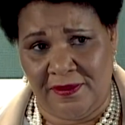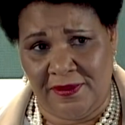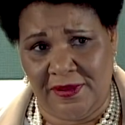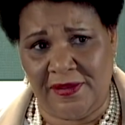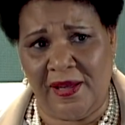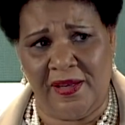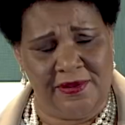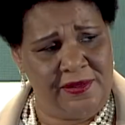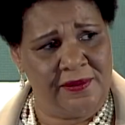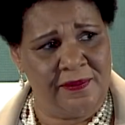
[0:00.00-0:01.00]

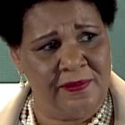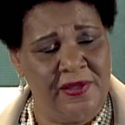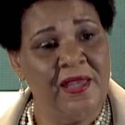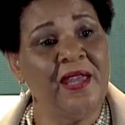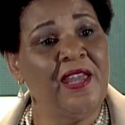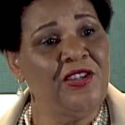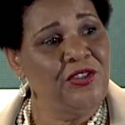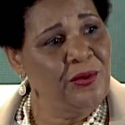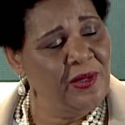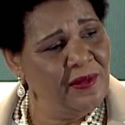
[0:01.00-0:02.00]
tonight and
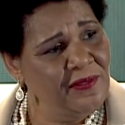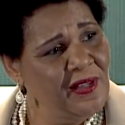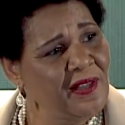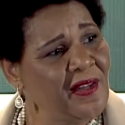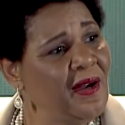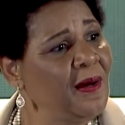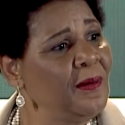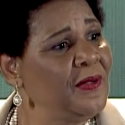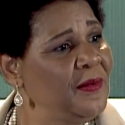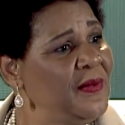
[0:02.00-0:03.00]
you have not
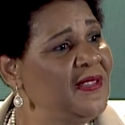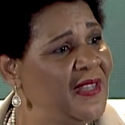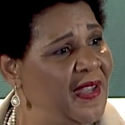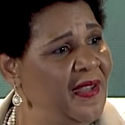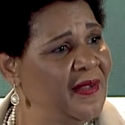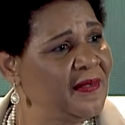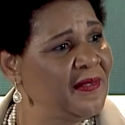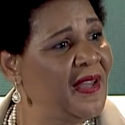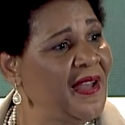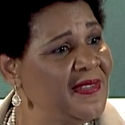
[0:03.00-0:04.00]
already been tagged,
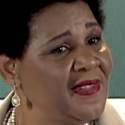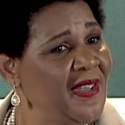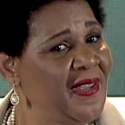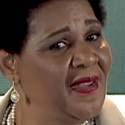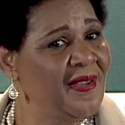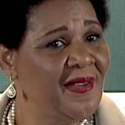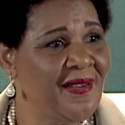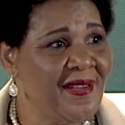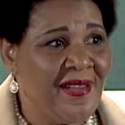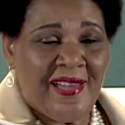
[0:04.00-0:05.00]
I say,
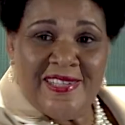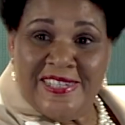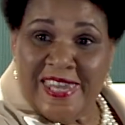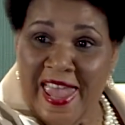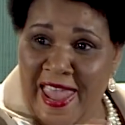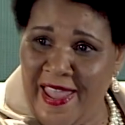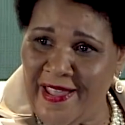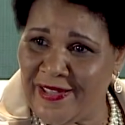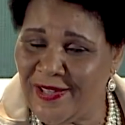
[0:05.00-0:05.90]
tag,